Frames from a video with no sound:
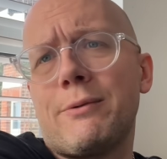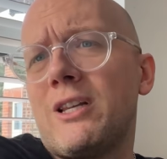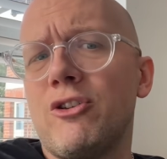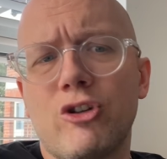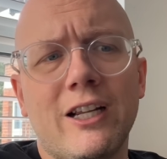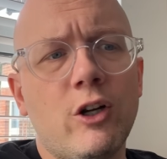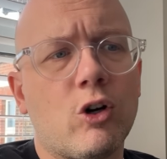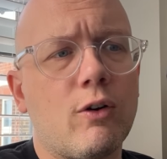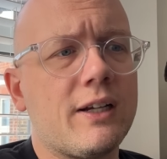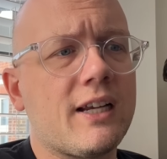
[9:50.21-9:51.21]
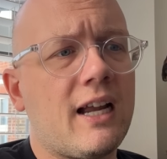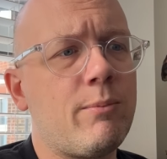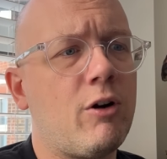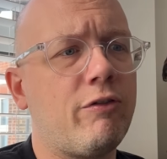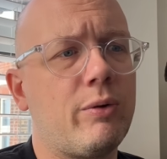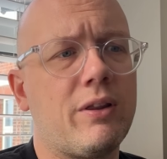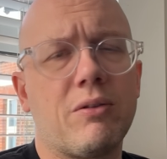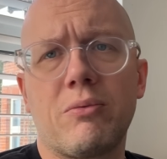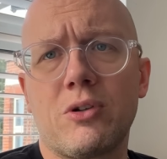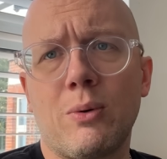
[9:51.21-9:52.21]
It was interesting, Gyökeres came off
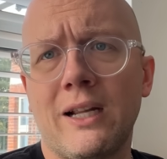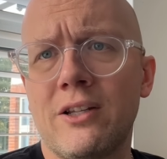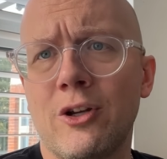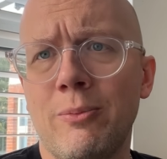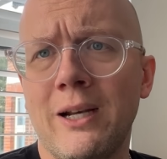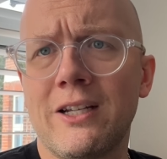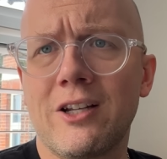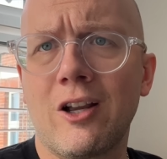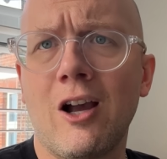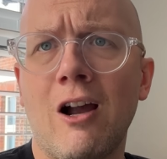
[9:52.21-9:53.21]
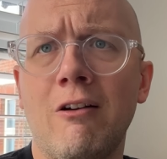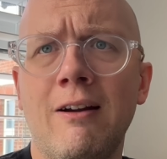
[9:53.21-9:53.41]
with 22 minutes to go.